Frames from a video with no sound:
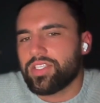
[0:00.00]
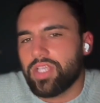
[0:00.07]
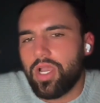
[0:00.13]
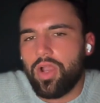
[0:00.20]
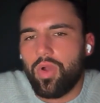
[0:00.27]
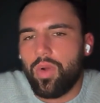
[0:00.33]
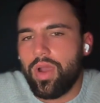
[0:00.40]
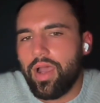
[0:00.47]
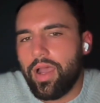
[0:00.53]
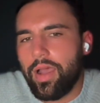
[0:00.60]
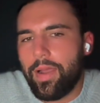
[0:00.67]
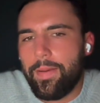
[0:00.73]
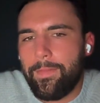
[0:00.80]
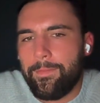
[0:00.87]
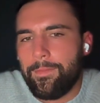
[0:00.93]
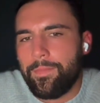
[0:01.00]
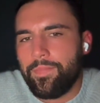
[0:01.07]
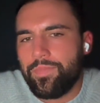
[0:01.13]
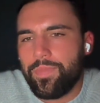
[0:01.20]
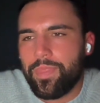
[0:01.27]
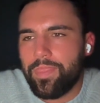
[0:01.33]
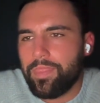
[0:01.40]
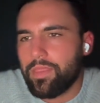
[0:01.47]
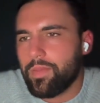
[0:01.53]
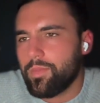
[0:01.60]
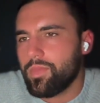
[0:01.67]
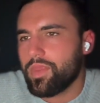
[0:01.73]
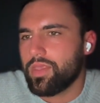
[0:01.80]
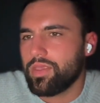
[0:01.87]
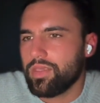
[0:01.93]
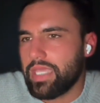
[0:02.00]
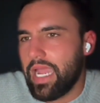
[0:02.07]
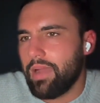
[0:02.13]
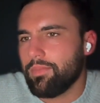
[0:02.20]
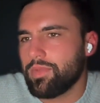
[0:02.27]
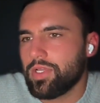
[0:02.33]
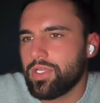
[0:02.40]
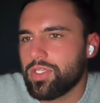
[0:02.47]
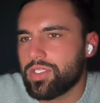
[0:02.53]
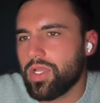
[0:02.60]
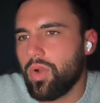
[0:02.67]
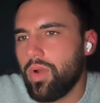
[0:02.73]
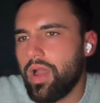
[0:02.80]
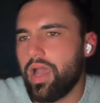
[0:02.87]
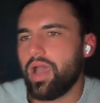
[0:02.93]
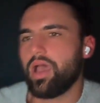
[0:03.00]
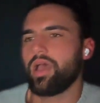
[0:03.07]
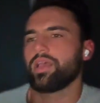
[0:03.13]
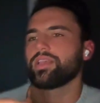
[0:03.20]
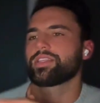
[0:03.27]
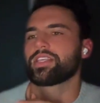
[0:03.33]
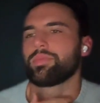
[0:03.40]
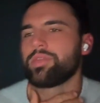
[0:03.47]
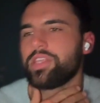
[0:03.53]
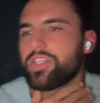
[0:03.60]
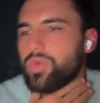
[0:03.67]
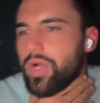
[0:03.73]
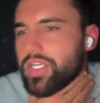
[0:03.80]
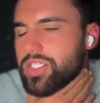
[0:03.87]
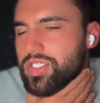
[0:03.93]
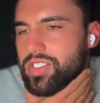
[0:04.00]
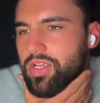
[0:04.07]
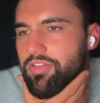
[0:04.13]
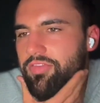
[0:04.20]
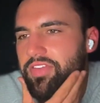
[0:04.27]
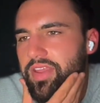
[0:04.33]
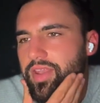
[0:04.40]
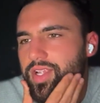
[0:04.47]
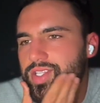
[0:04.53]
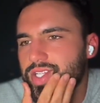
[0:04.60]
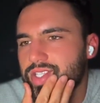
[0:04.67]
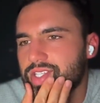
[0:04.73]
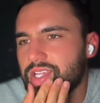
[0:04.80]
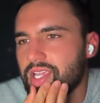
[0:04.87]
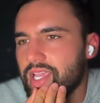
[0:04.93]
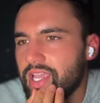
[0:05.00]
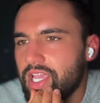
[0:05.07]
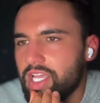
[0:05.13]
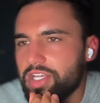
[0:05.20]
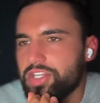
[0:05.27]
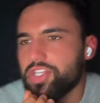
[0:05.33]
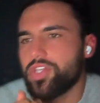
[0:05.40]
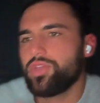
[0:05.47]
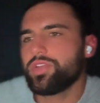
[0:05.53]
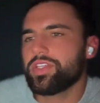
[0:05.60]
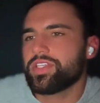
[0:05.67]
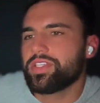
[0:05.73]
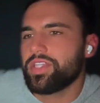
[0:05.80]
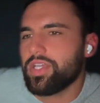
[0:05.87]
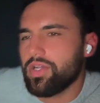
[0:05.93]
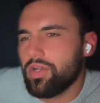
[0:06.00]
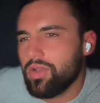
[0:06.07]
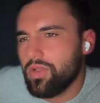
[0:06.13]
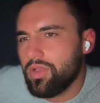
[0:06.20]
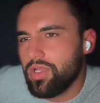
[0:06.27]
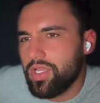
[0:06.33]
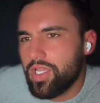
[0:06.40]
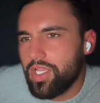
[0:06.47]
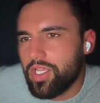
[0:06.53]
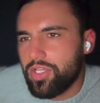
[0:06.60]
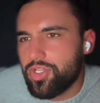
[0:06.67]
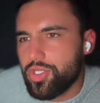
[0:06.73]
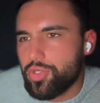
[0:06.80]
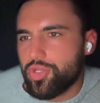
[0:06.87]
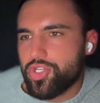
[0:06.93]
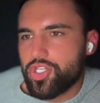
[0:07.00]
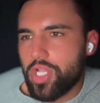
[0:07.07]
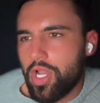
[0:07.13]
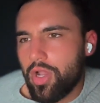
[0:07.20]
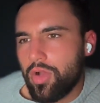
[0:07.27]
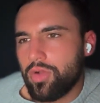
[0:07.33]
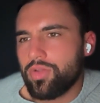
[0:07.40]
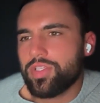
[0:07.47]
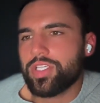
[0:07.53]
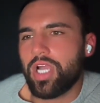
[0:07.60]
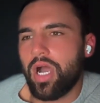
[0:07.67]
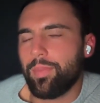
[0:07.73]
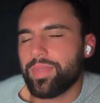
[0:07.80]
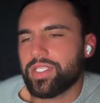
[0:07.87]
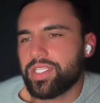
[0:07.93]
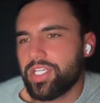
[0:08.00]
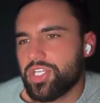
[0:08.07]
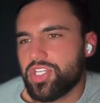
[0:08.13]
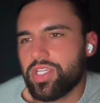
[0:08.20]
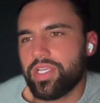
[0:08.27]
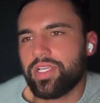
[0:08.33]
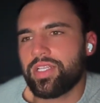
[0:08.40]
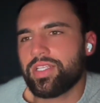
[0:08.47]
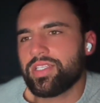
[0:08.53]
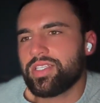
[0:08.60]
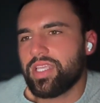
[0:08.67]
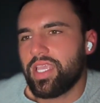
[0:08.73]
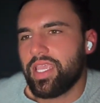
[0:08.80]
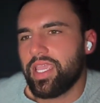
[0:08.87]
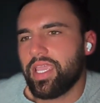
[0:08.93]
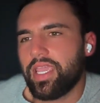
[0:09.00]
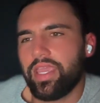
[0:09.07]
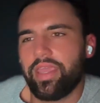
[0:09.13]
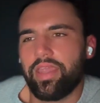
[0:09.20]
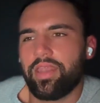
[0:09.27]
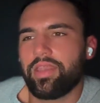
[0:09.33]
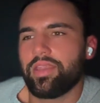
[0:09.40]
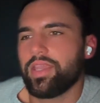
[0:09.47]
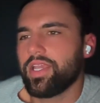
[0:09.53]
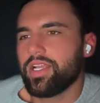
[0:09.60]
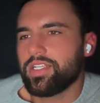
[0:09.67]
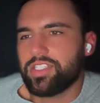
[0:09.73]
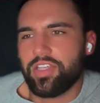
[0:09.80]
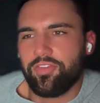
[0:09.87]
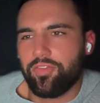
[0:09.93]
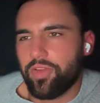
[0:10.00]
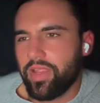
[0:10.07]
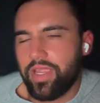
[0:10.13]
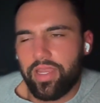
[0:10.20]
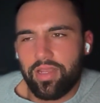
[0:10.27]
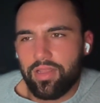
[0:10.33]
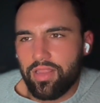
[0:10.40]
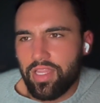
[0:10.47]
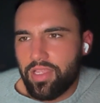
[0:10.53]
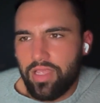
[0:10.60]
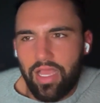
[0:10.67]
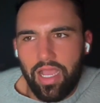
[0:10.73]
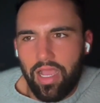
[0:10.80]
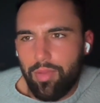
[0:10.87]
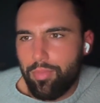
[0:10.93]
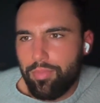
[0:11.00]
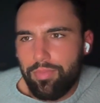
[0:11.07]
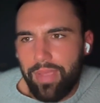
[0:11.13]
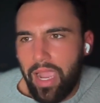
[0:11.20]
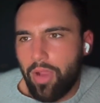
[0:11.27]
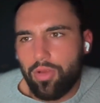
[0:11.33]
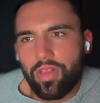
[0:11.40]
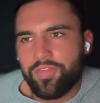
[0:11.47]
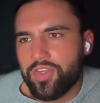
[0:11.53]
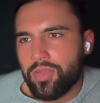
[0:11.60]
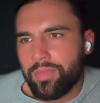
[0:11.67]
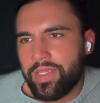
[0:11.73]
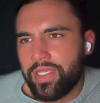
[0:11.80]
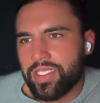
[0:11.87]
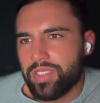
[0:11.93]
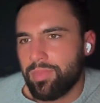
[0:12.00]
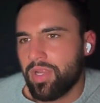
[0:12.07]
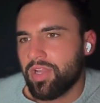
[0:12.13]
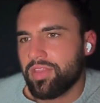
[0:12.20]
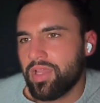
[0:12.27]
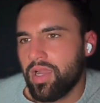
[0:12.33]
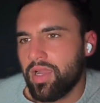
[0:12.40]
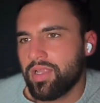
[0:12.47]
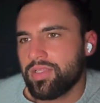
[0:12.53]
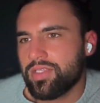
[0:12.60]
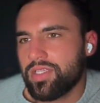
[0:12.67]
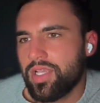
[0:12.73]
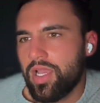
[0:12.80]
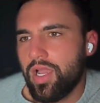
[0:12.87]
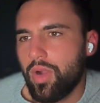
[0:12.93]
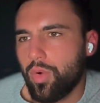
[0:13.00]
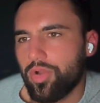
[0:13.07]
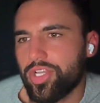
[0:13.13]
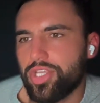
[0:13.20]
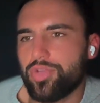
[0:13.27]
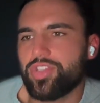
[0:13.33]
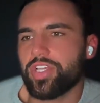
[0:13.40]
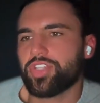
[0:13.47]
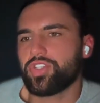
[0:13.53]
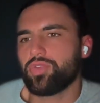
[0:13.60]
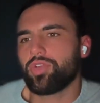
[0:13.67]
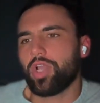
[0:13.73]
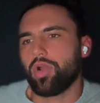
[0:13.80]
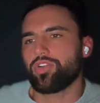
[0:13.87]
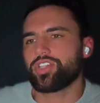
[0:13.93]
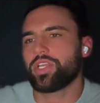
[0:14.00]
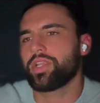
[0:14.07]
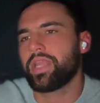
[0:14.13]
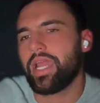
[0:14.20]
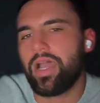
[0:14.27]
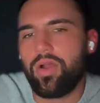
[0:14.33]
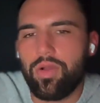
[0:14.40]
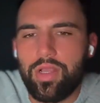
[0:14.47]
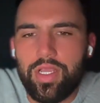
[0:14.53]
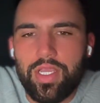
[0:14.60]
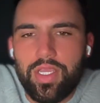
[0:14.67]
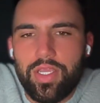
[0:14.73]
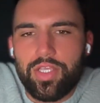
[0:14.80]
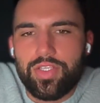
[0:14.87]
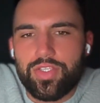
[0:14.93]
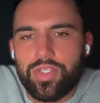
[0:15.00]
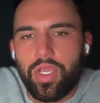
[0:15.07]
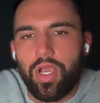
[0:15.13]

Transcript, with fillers: All right, so. Um, yeah. So uh, some of these questions on fitness. Let's see. Do you still do shows, competitions, and different li- uh, powerlifting meets and marathons, or do you just do coaching now?